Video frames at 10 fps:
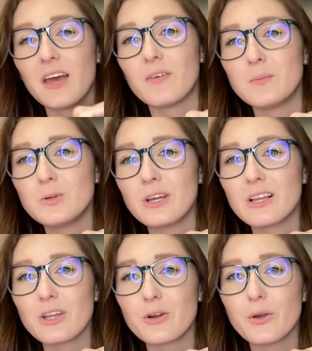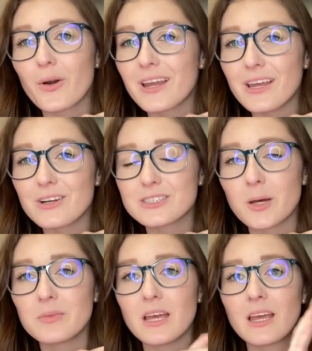if I'm doing a little Yorkie or
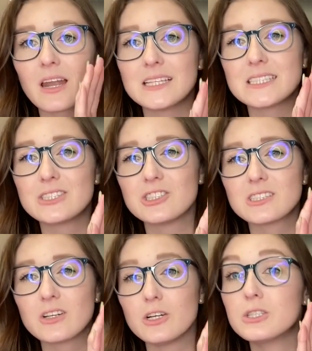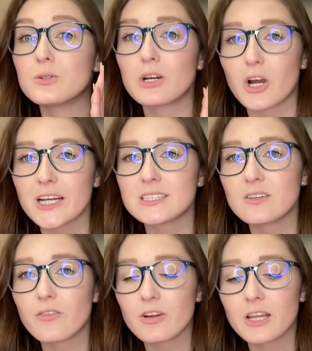something and this is just a little too
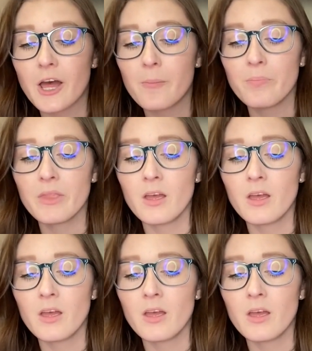aggressive for them,